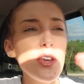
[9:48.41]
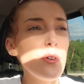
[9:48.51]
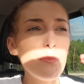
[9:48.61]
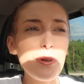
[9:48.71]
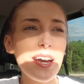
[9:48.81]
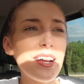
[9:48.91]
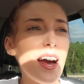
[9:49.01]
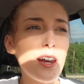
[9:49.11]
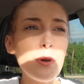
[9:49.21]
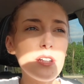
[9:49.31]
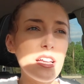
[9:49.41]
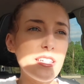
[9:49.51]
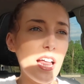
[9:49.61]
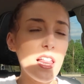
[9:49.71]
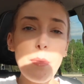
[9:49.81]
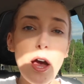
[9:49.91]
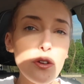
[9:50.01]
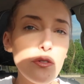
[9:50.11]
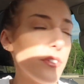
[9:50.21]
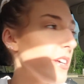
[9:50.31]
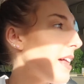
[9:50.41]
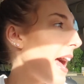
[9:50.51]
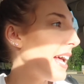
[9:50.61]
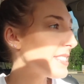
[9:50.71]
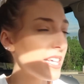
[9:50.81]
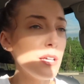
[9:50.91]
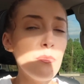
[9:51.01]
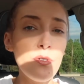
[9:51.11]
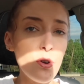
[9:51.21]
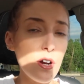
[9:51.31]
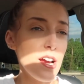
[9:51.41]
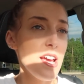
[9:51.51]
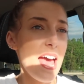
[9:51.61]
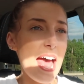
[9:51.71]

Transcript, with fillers: you can pray to God about that tell him how you feel ask him for